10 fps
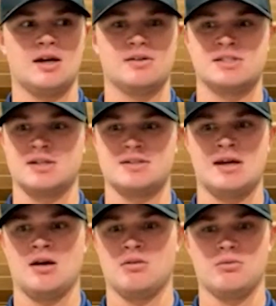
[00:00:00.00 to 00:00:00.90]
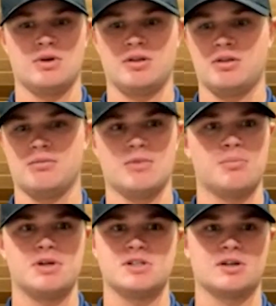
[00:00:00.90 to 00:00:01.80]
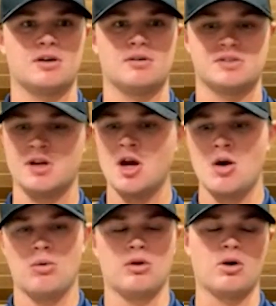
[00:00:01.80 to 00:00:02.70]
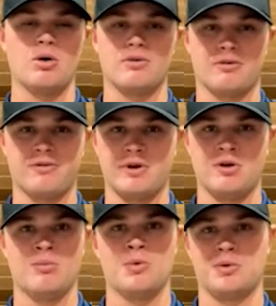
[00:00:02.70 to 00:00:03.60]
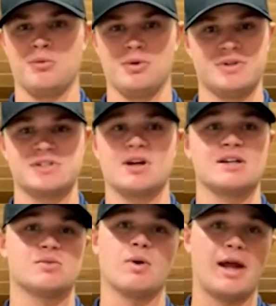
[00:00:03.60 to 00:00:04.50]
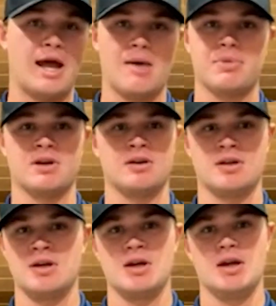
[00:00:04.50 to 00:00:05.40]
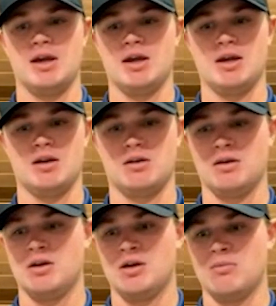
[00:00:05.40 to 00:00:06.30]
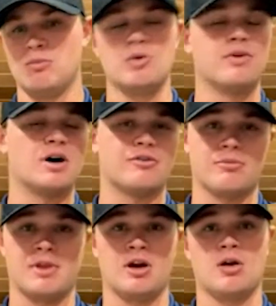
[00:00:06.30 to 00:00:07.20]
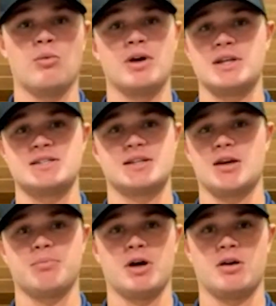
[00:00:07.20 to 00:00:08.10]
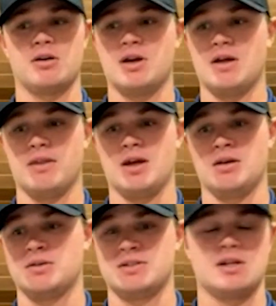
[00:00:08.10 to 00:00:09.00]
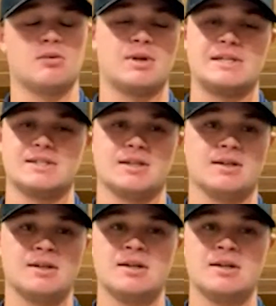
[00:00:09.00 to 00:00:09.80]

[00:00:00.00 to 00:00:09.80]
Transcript: I'll sit down with my pitching coach. We'll go over film. We'll discuss what happened and move on from there and what needs to get better, and then just erase it.